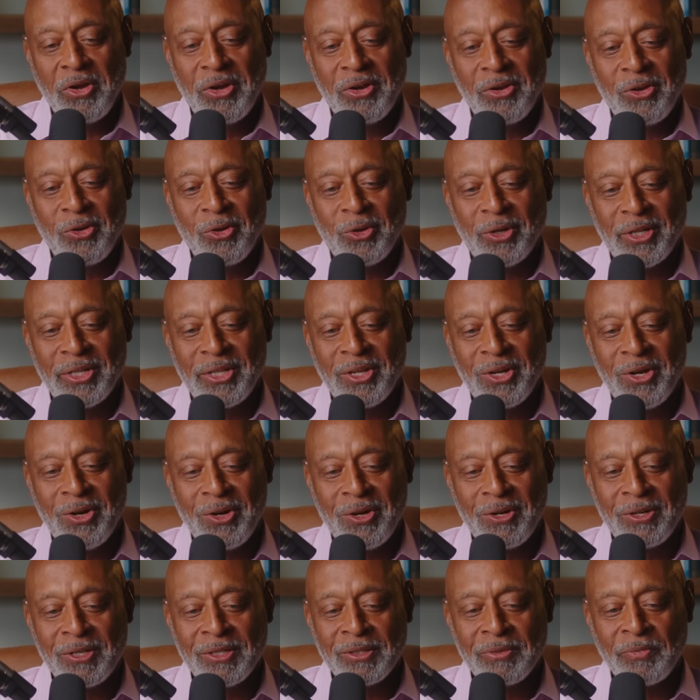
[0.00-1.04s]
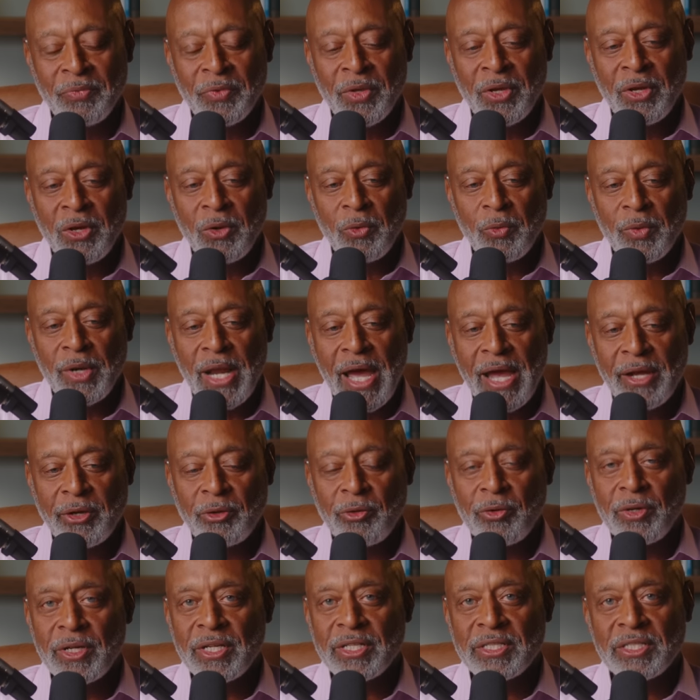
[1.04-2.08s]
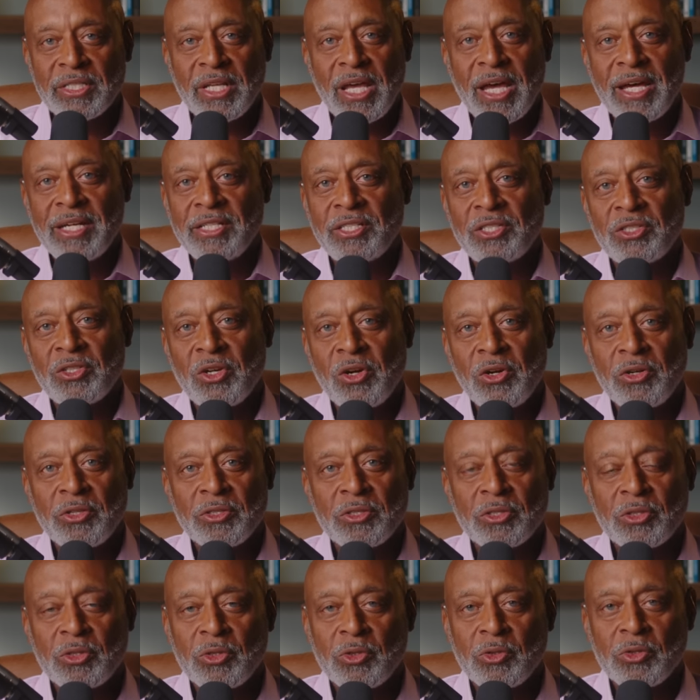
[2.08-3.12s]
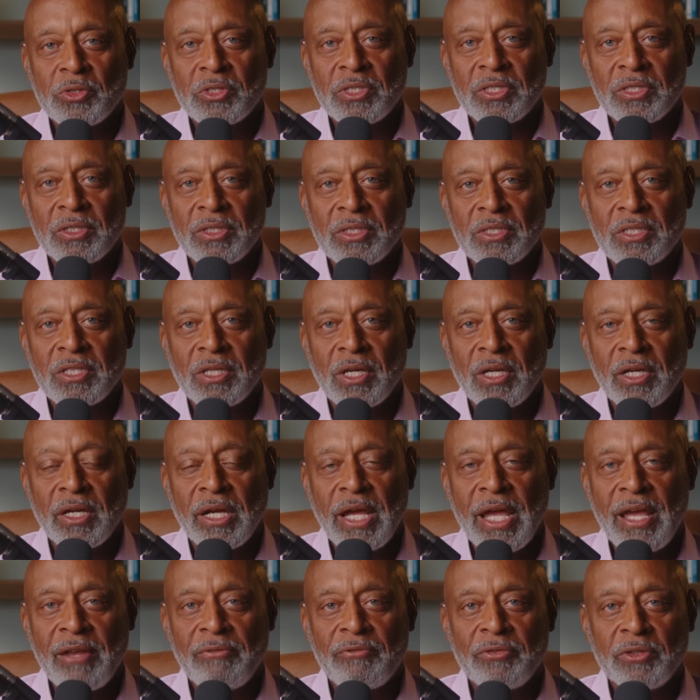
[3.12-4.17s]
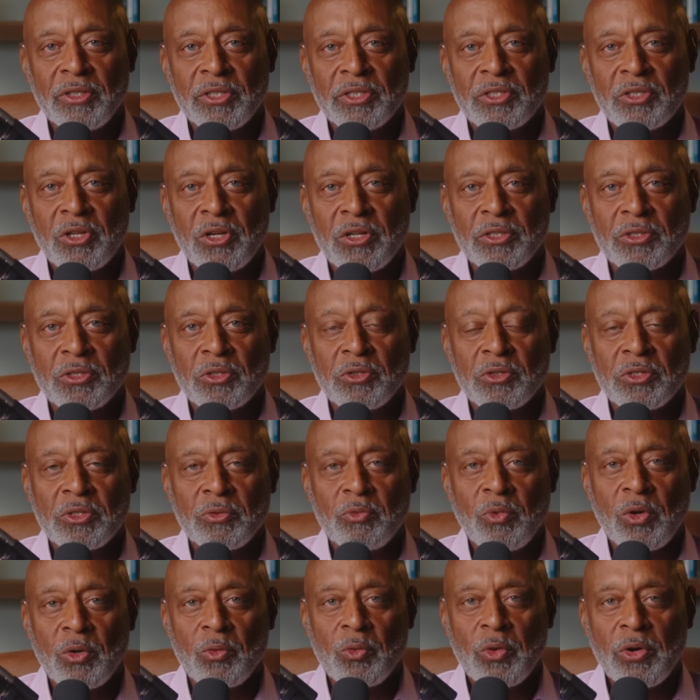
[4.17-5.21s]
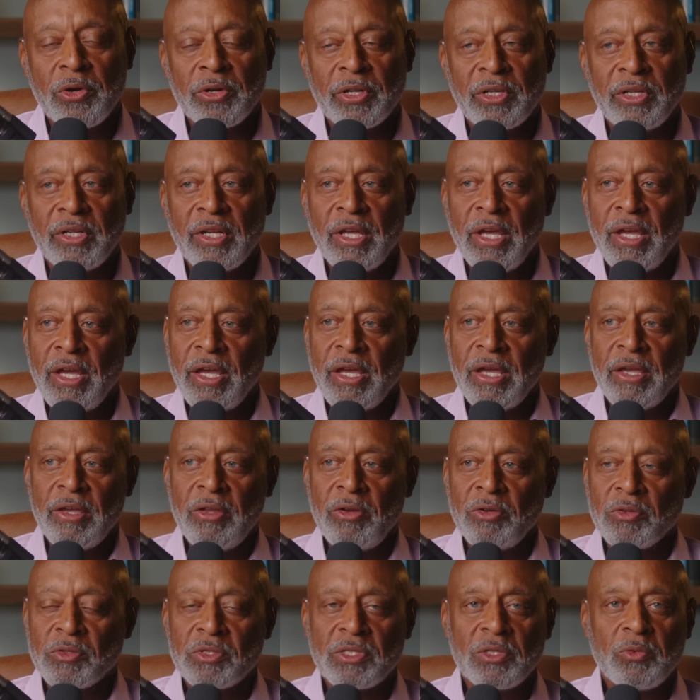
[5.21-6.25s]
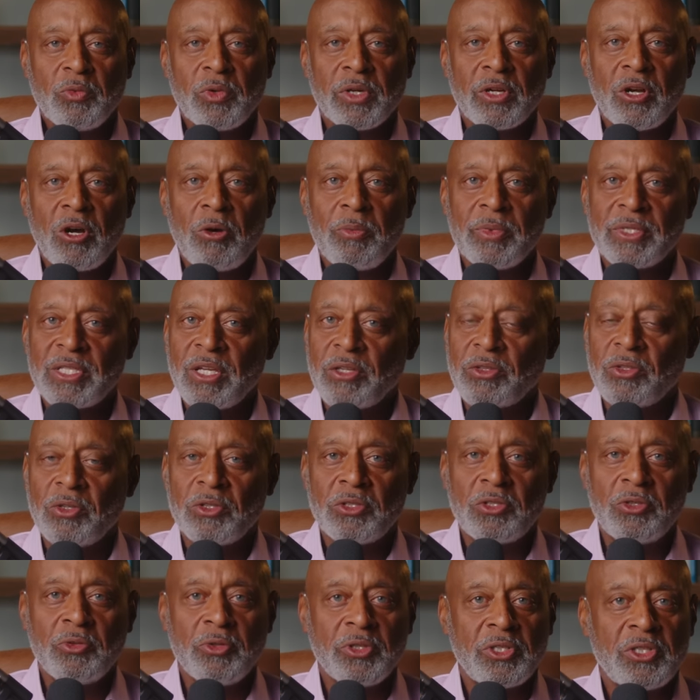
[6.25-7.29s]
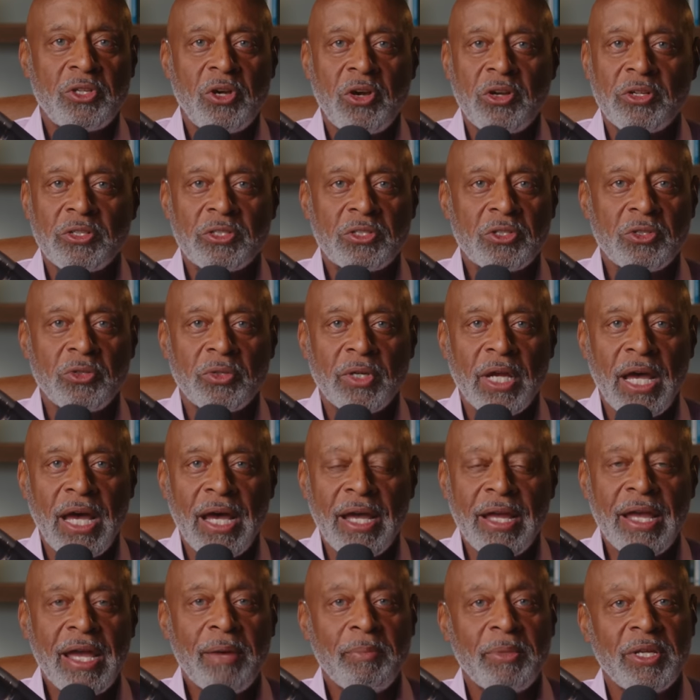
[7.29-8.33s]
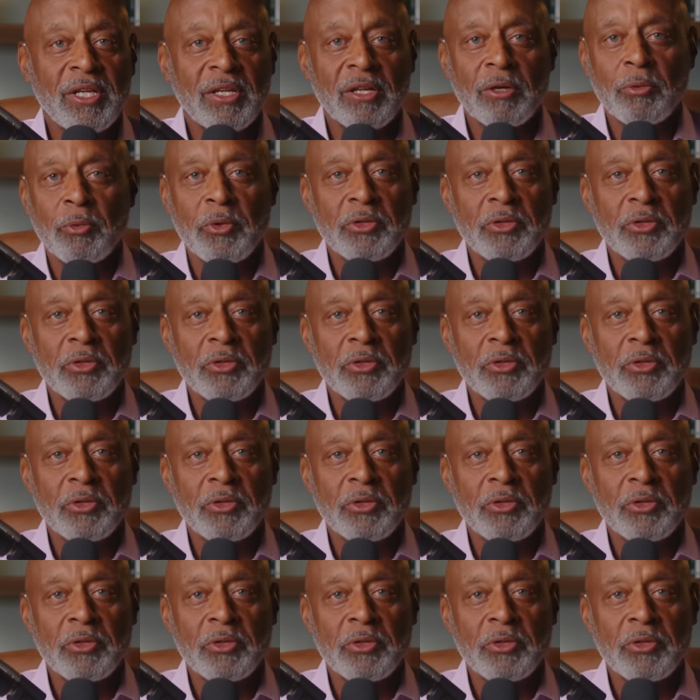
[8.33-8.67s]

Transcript: early on when I criticized charter schools, uh, a handful of charter schools that weren't working. You know, someone called me and said, "I thought you were a charter school guy." I mean, in other